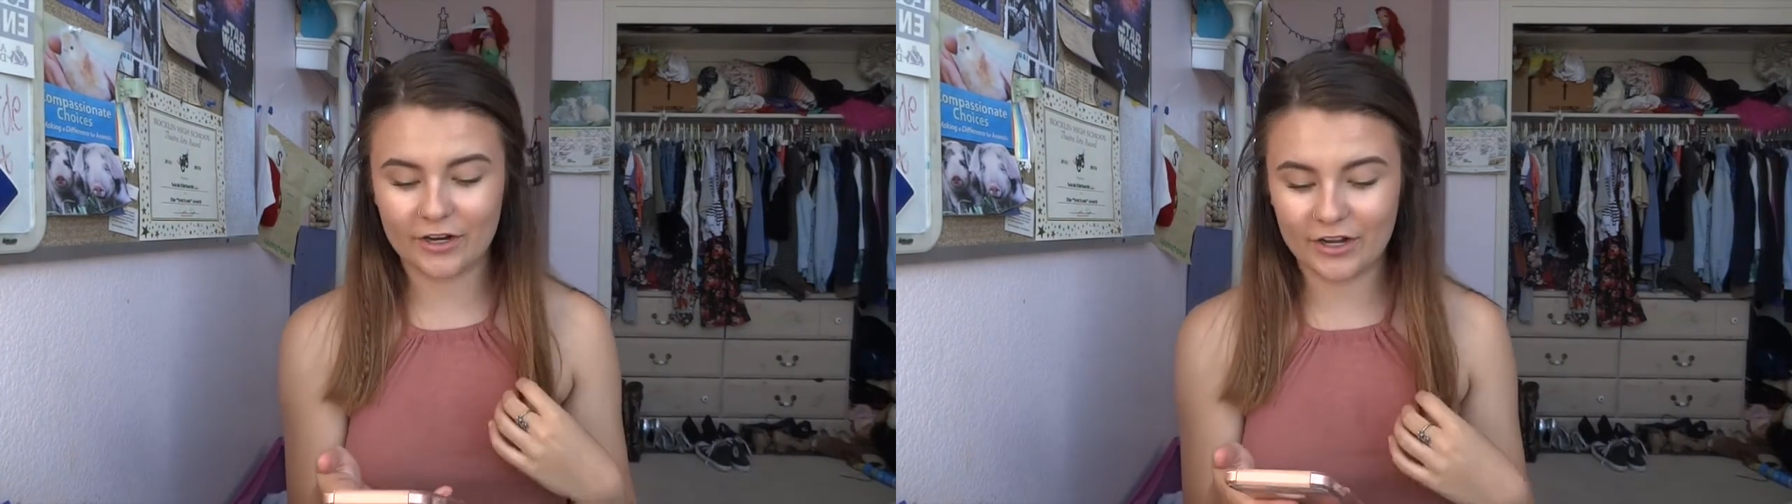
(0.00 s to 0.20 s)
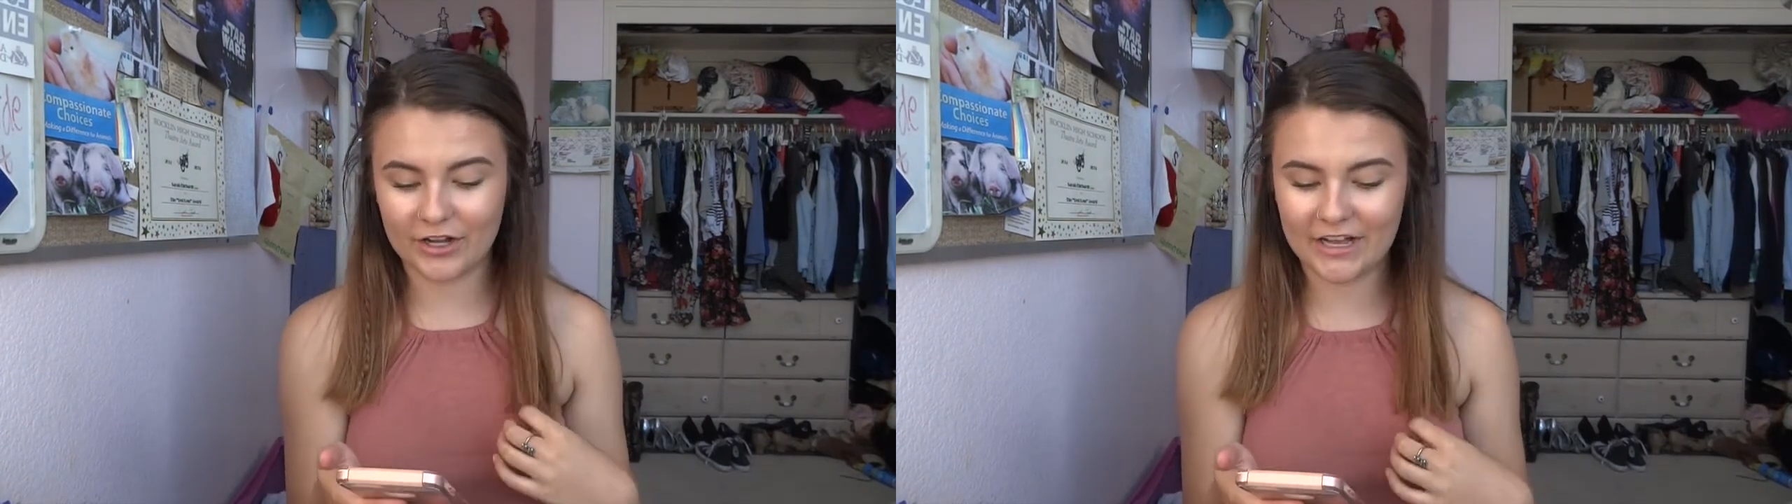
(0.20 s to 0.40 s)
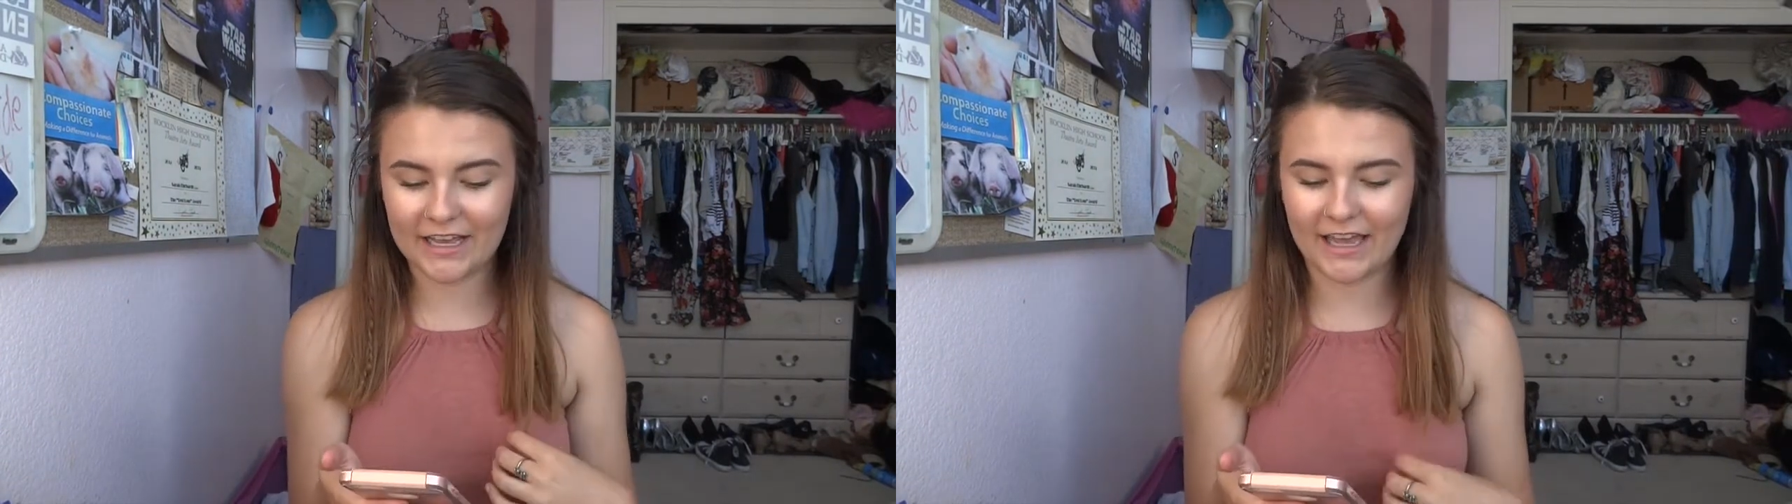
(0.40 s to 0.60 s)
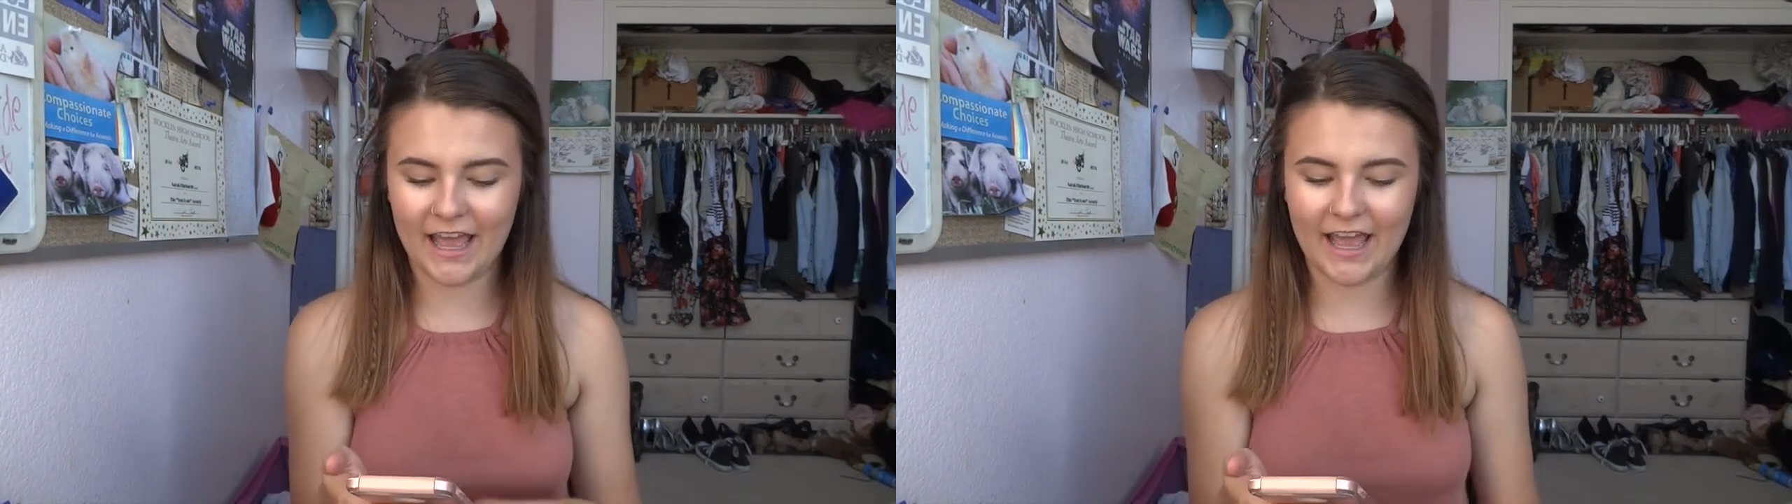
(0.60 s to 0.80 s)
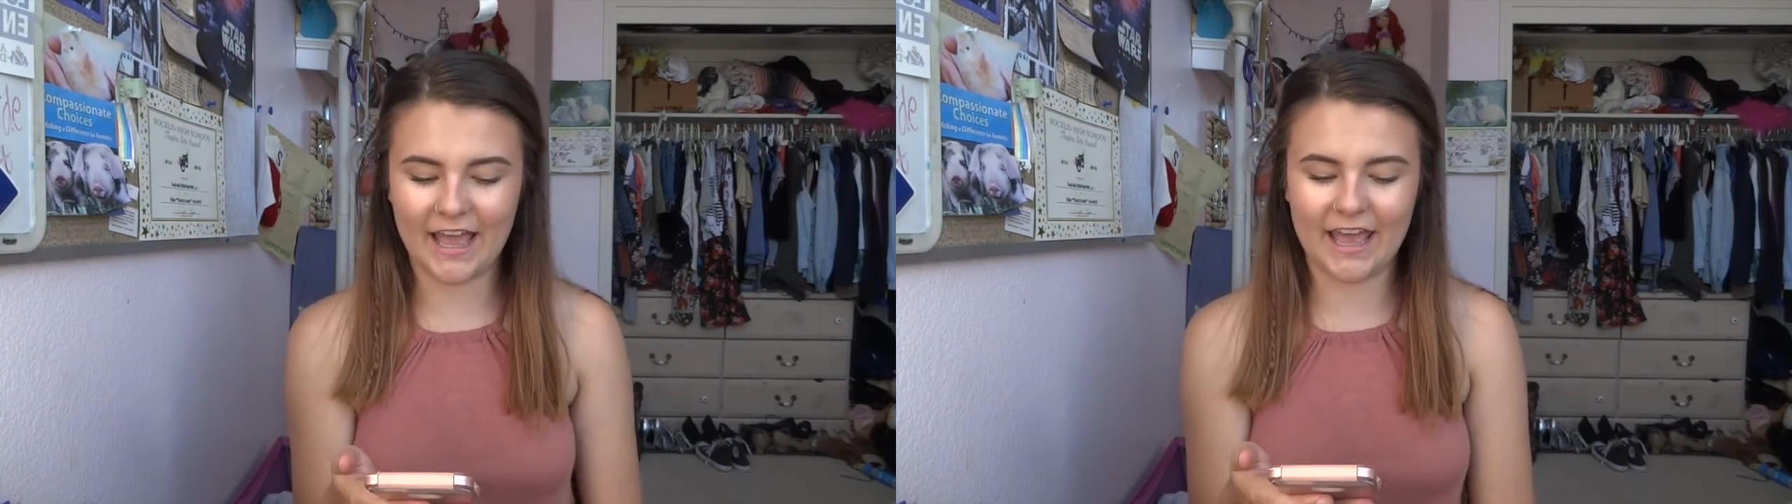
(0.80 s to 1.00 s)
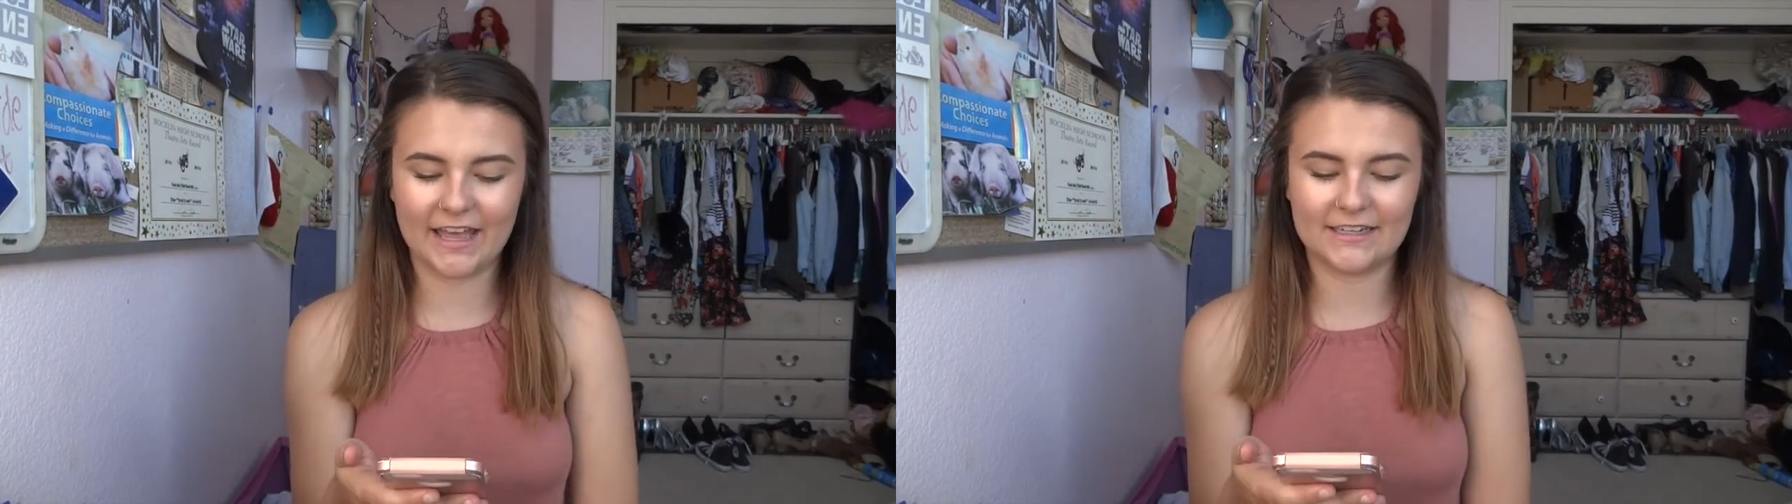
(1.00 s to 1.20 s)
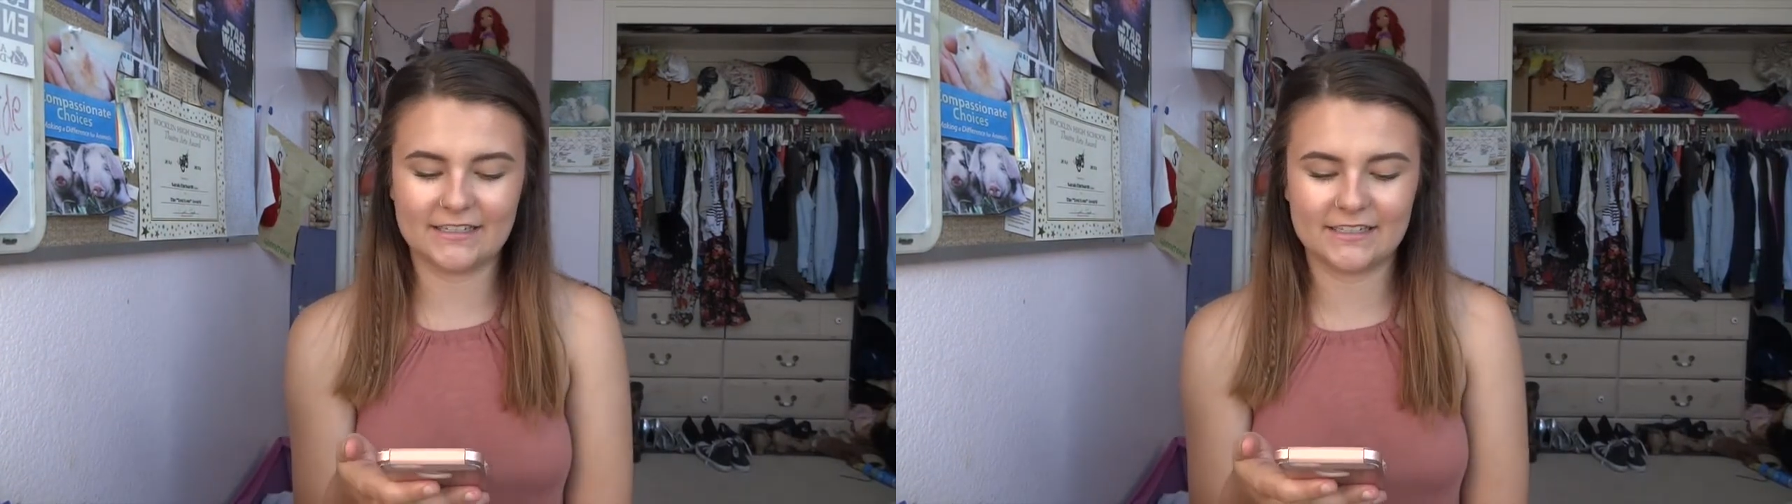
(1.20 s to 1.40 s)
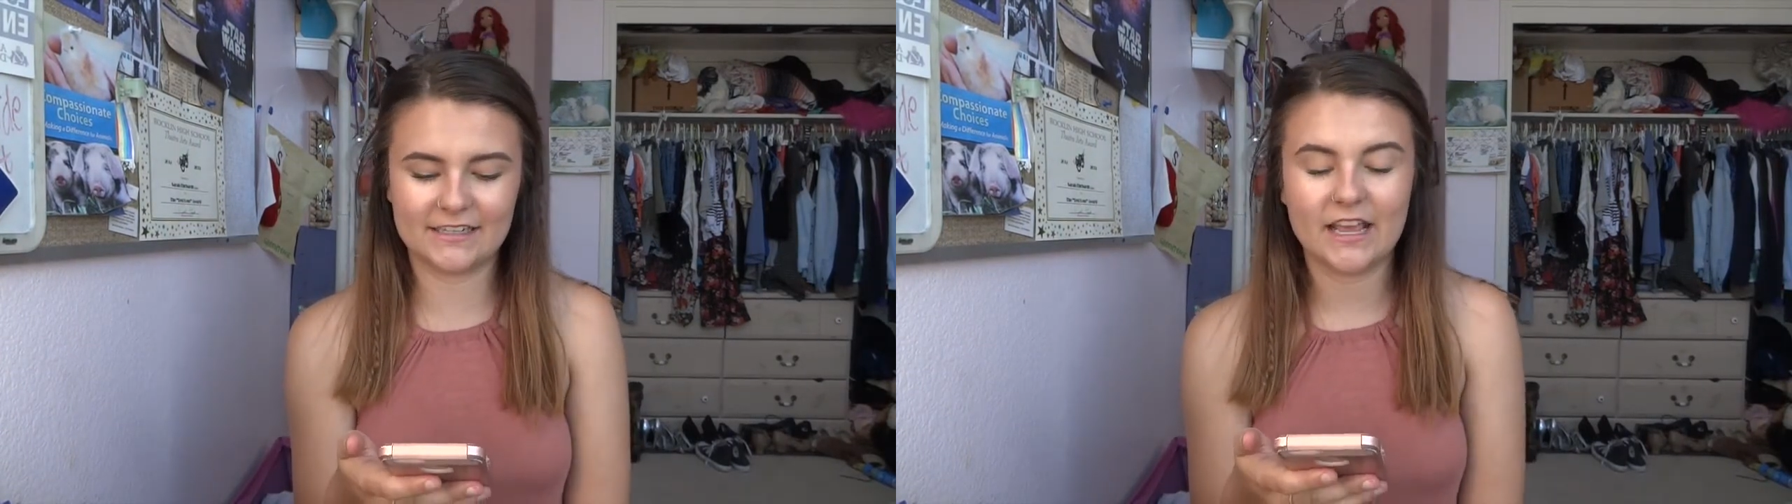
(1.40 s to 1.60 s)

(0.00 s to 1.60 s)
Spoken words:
Cook and